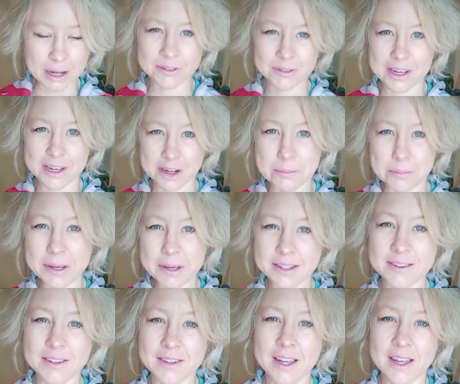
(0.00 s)
being outside a
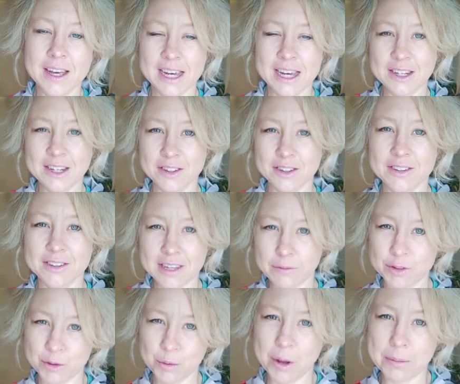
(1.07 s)
bit in the
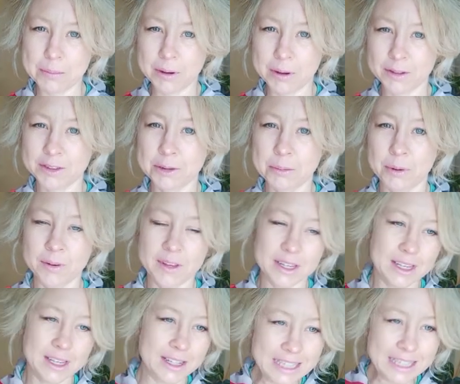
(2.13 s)
safest way
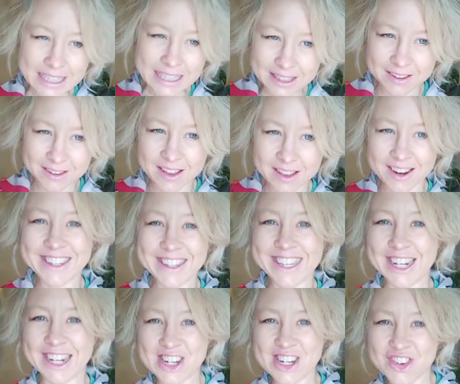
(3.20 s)
possible. They can eat
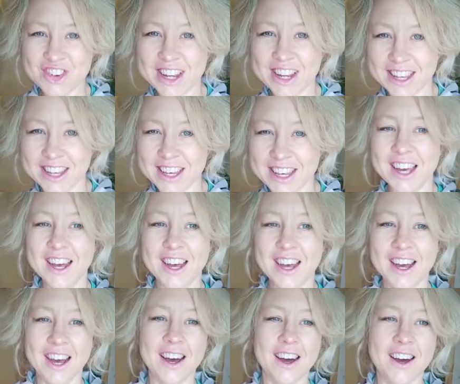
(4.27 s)
there, they can drink,
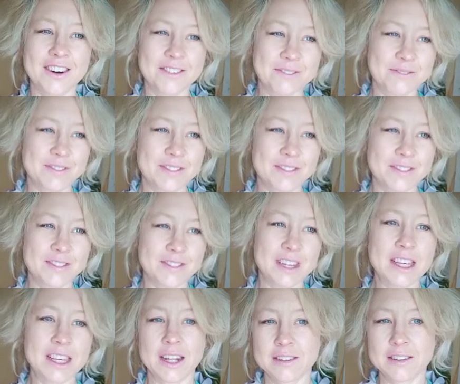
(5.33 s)

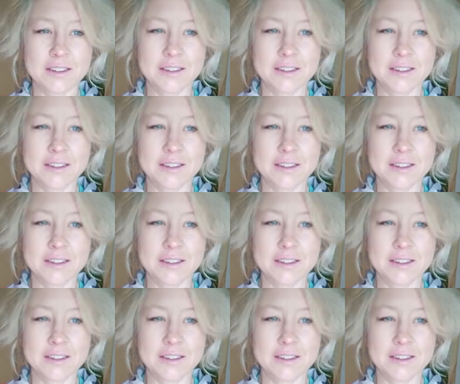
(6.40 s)
they